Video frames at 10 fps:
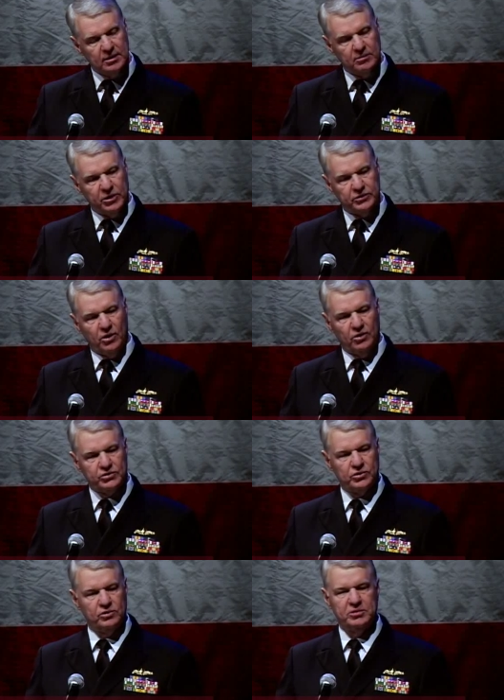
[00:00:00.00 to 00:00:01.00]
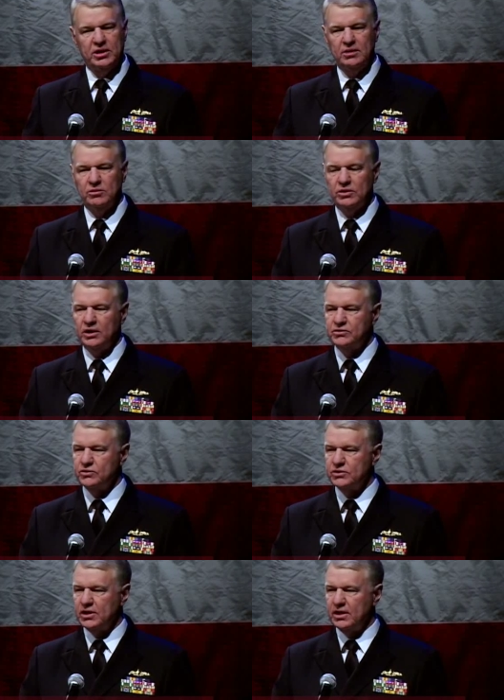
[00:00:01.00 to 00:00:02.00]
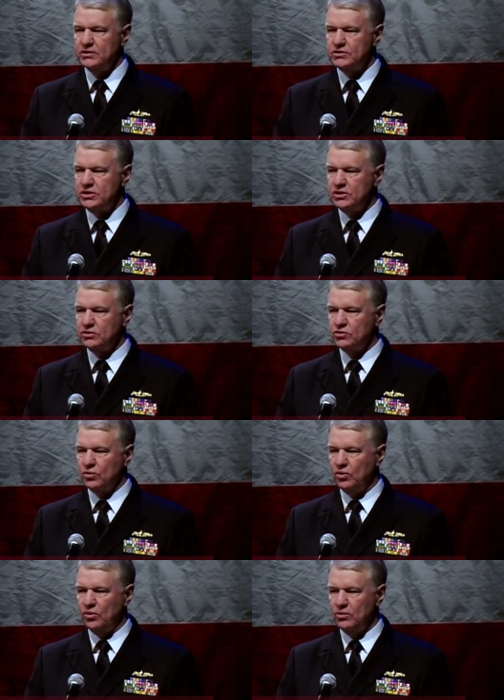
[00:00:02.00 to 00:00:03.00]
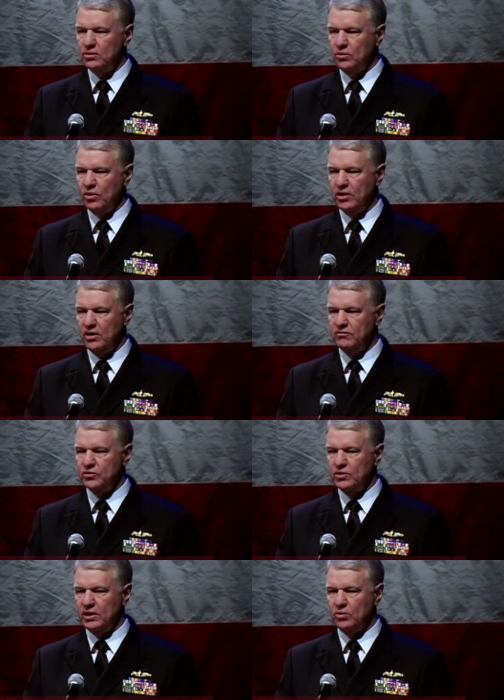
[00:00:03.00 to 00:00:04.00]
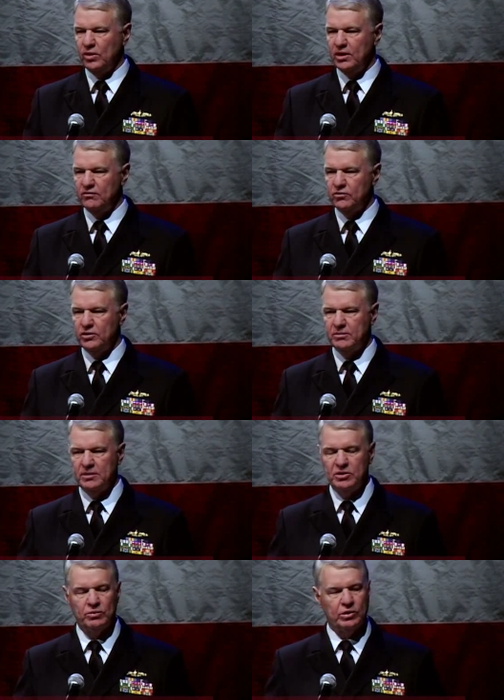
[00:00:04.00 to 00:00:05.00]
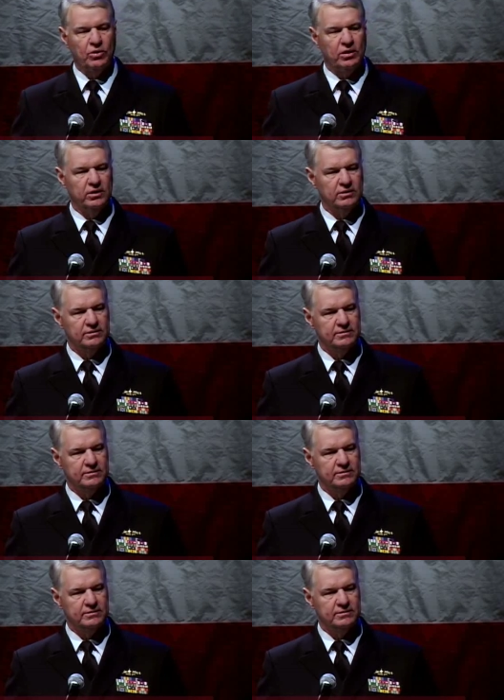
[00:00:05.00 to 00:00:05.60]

but also to be able to exercise sea control wherever and whenever it may be required,